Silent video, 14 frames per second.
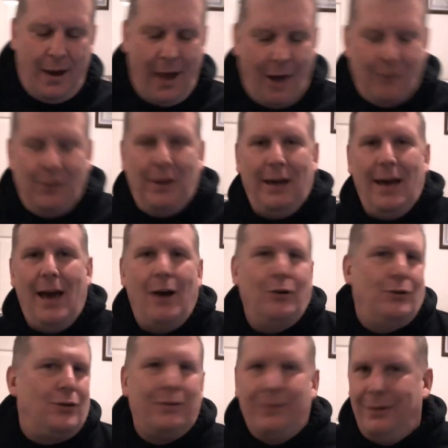Everything
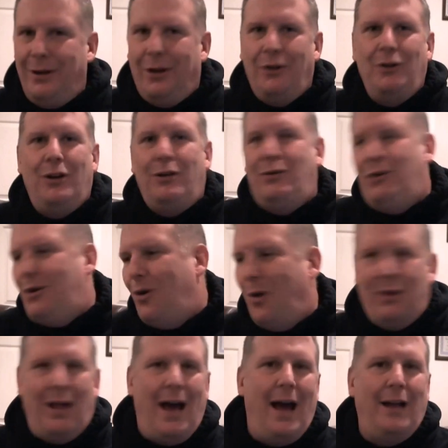else, you know, you go
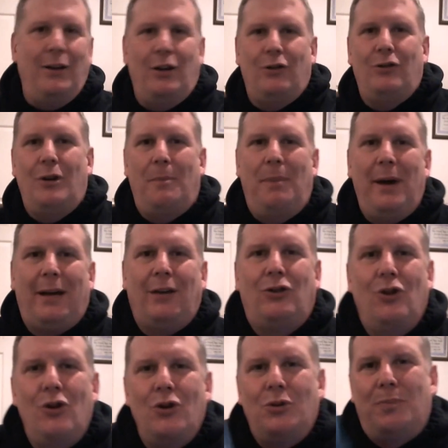online, you pick and
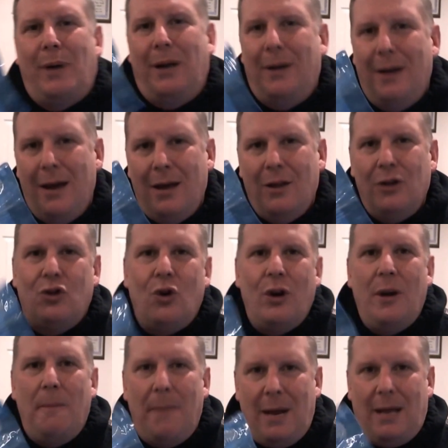choose, but the
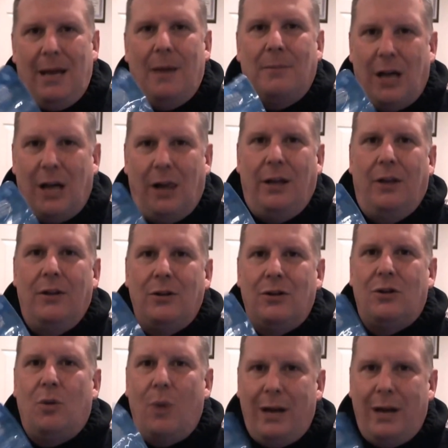Sawyer Mini, I'm telling you, this is
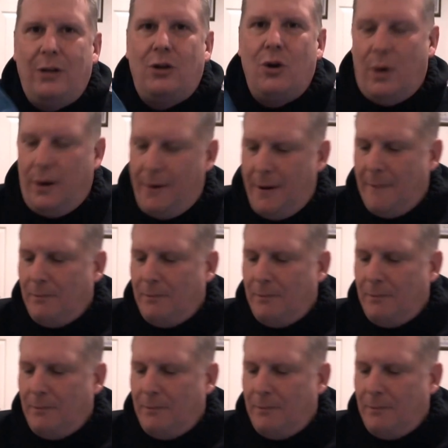the way to do it.